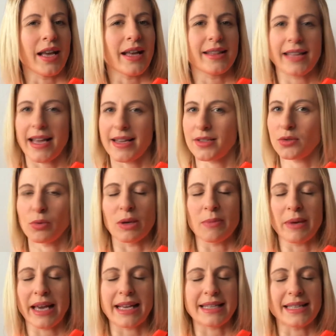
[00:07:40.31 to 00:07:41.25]
the
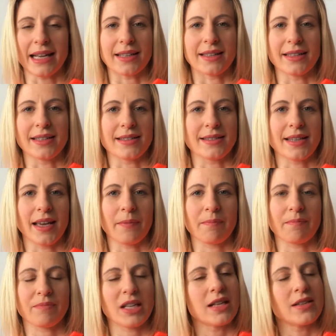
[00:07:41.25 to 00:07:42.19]
taste will be exactly the
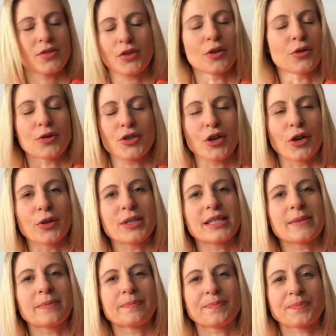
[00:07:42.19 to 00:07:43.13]
same. It's your
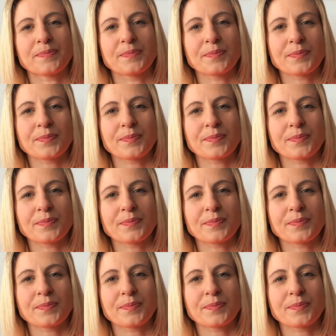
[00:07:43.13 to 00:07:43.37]
choice.